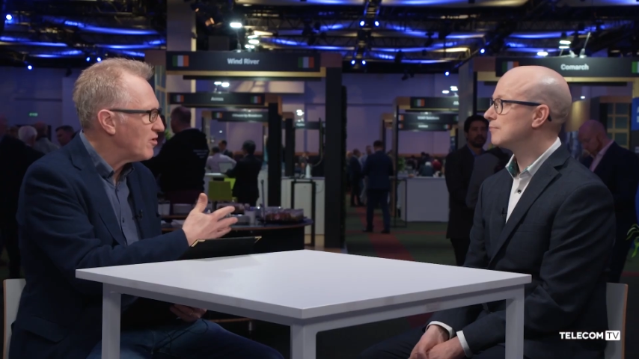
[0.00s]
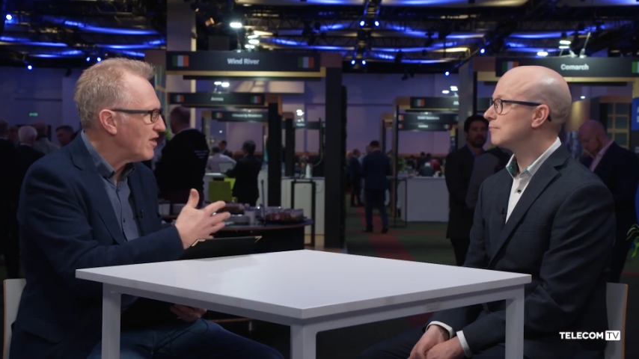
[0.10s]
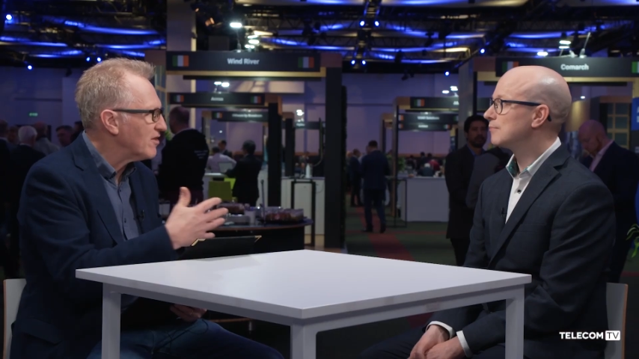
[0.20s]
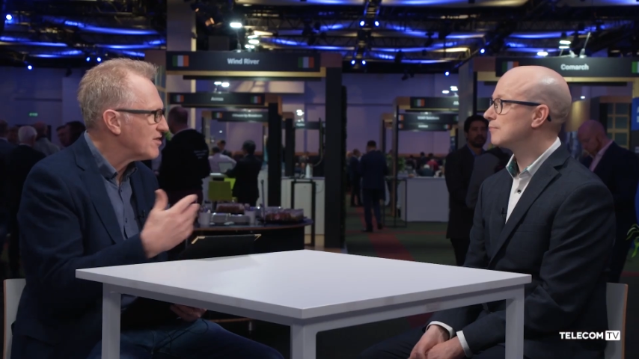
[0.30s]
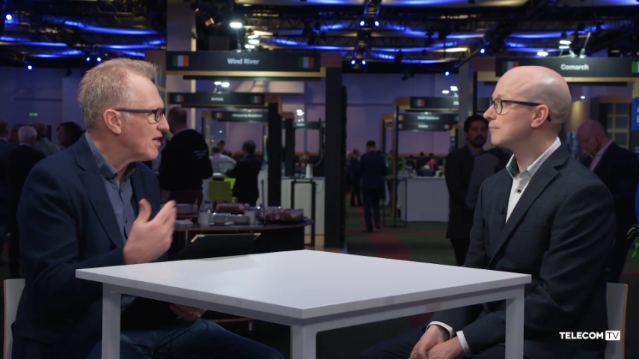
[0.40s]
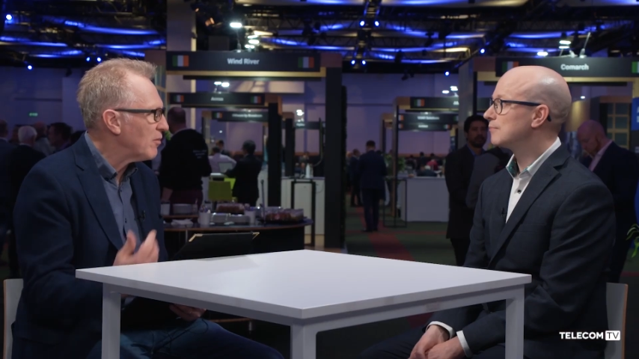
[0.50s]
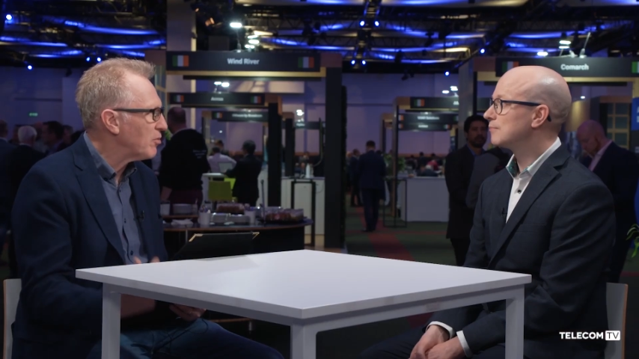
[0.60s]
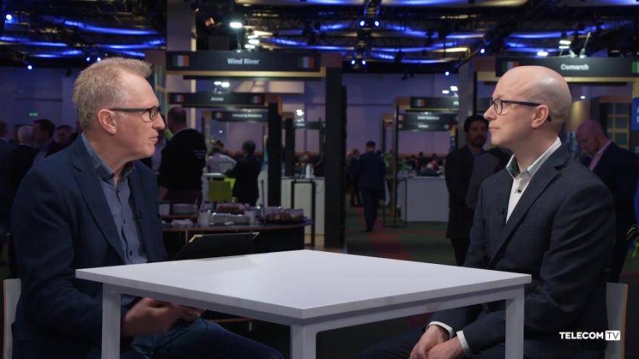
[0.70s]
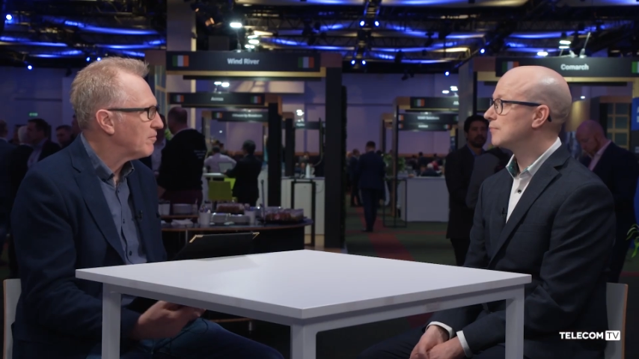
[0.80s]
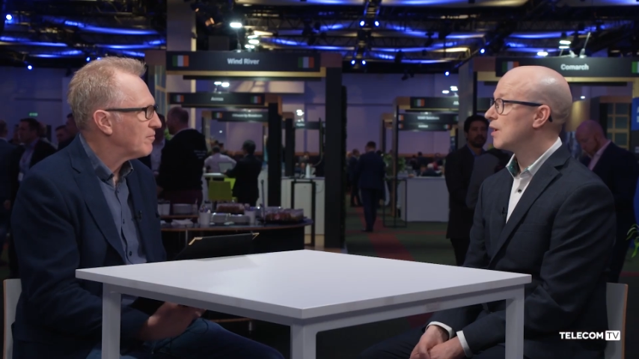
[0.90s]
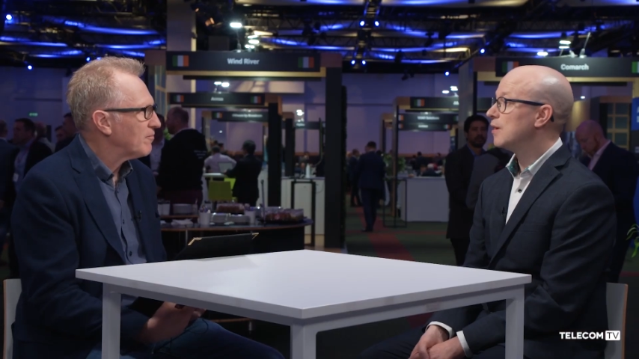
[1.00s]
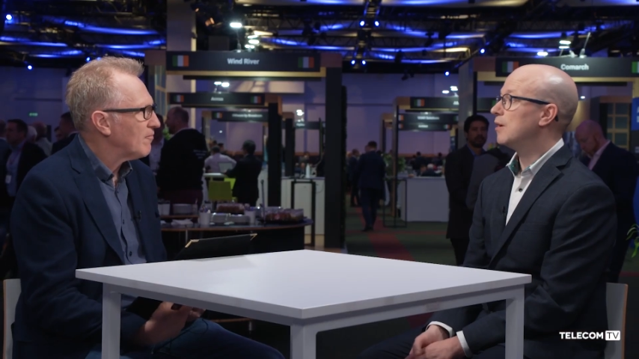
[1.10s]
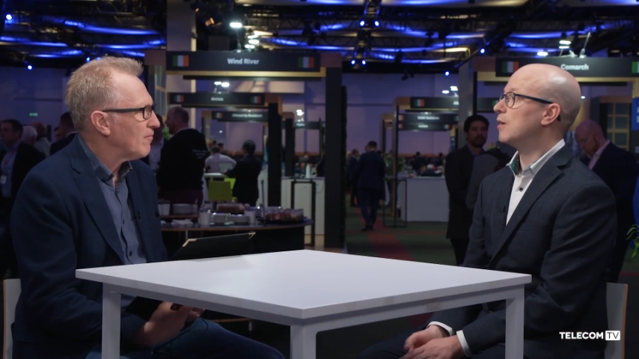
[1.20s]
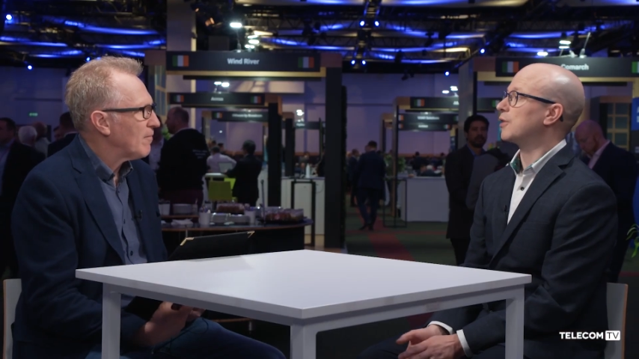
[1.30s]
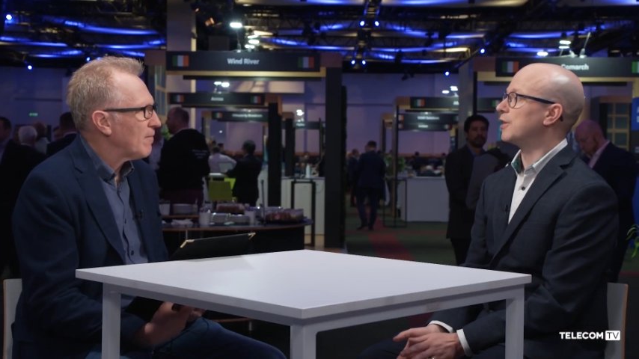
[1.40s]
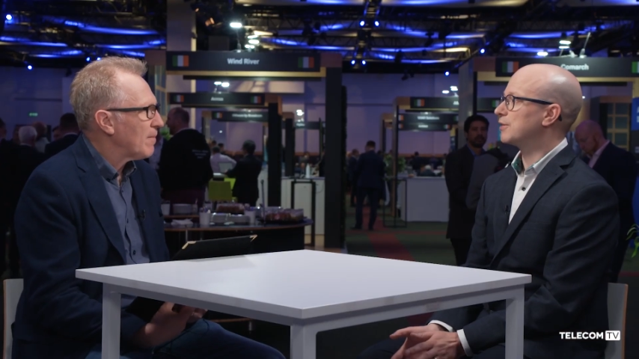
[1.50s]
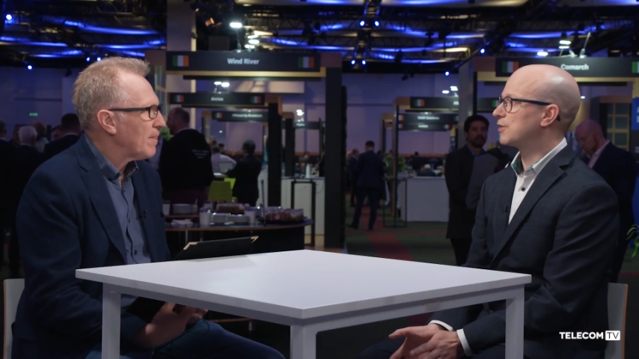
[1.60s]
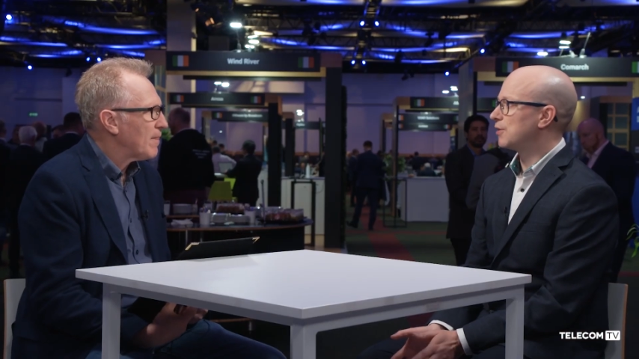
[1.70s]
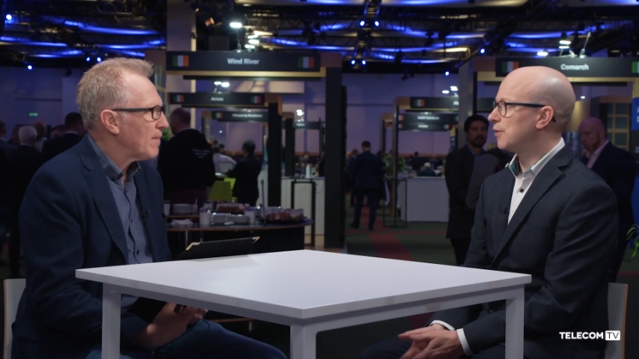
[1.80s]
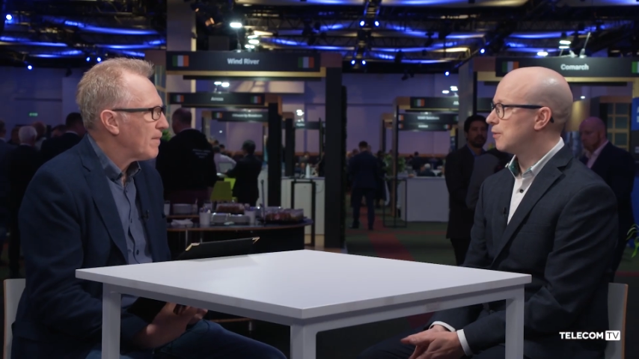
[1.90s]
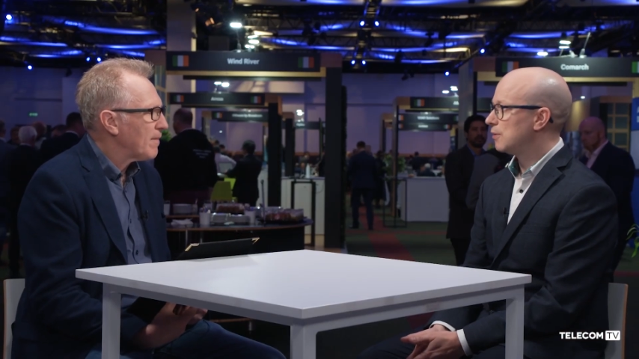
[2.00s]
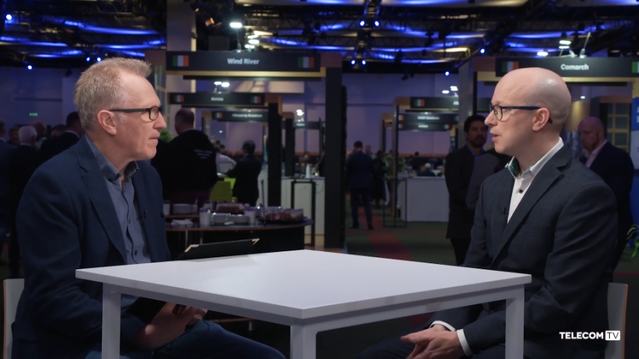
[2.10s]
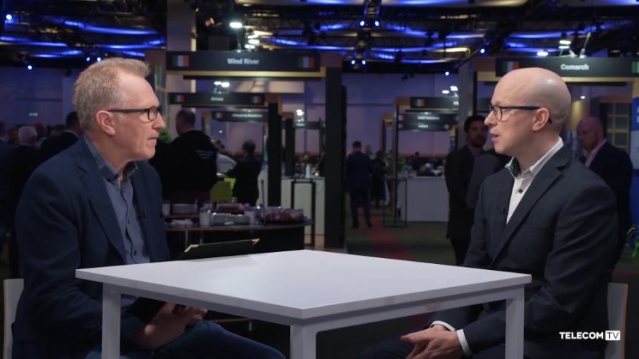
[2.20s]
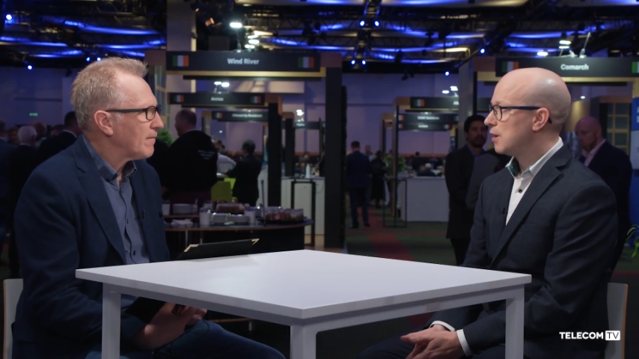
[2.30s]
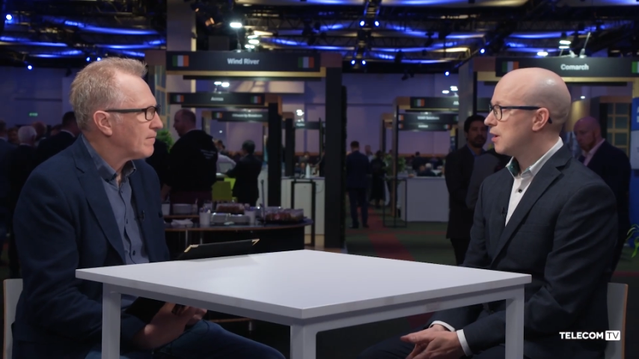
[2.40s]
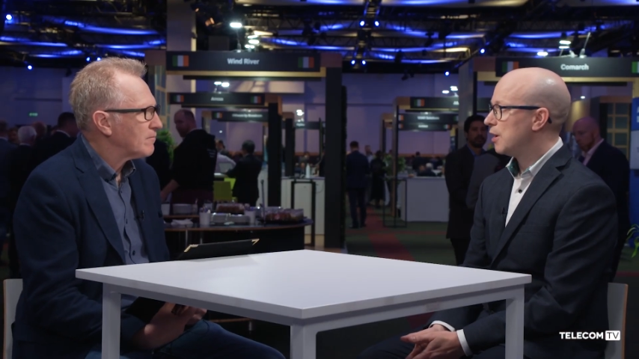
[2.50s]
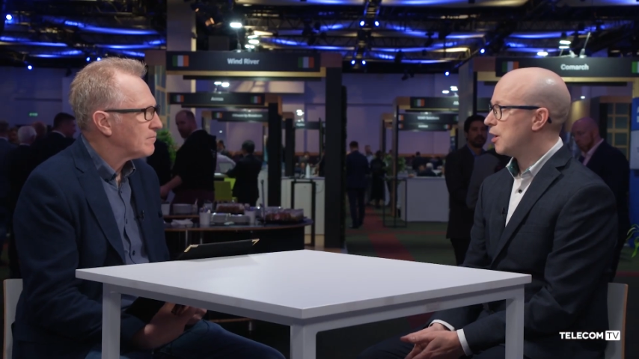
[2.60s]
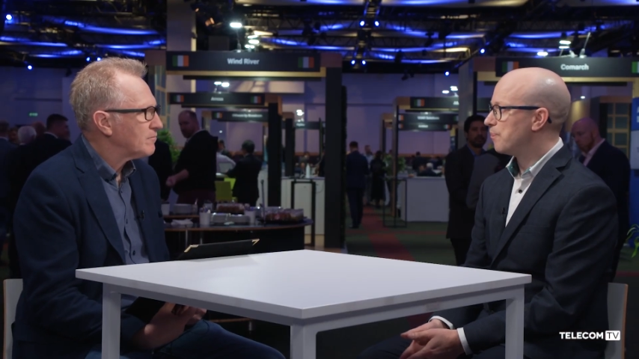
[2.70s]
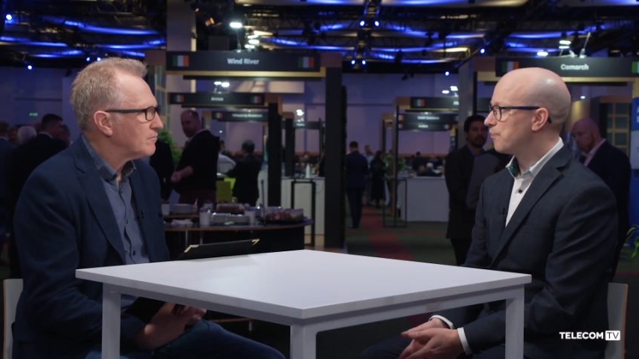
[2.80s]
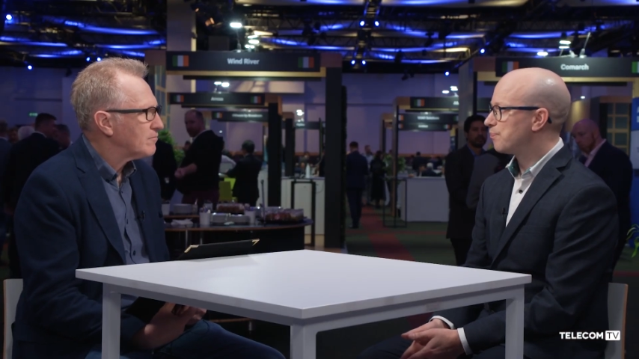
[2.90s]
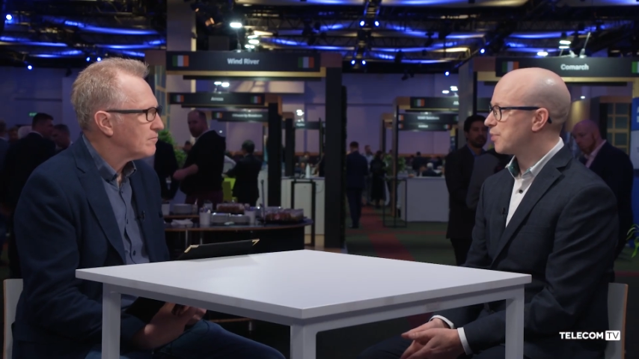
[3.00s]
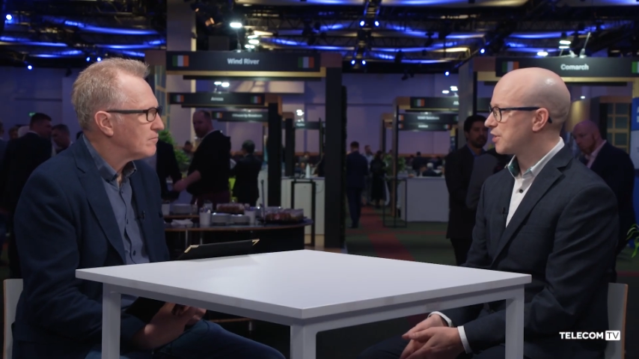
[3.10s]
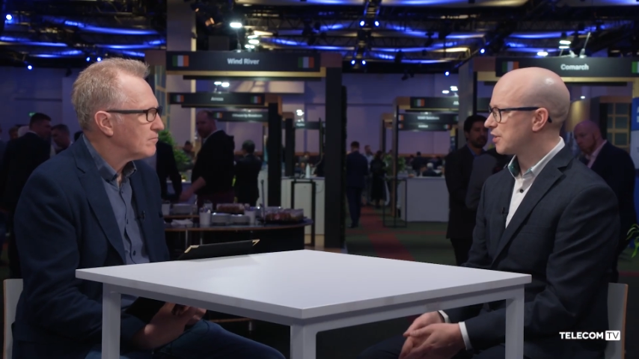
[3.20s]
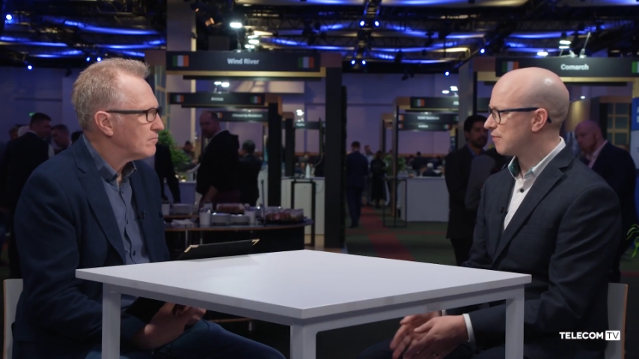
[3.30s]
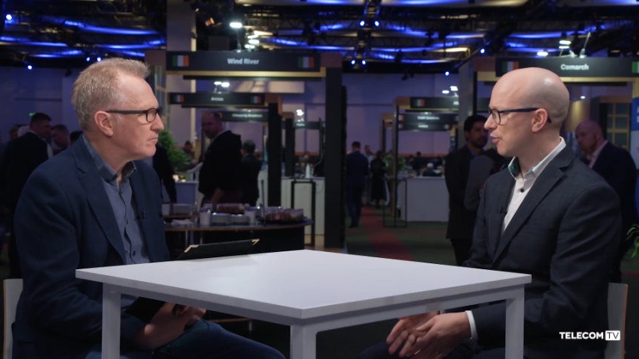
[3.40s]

Speaker 1: within TIP?
Speaker 2: Okay, so um, BT is